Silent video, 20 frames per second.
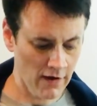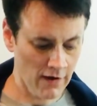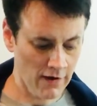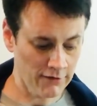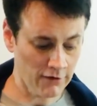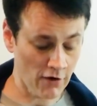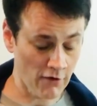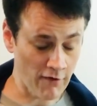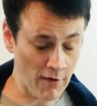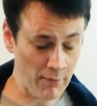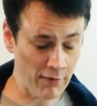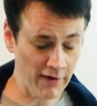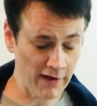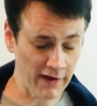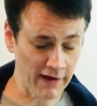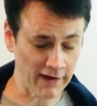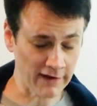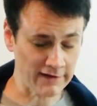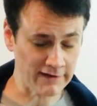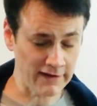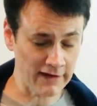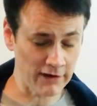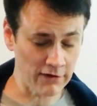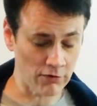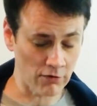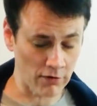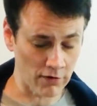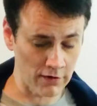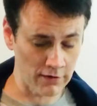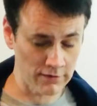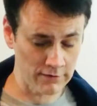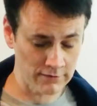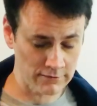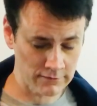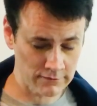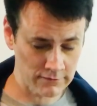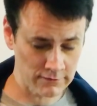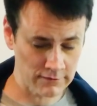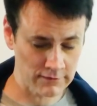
So if I play like a D chord, that's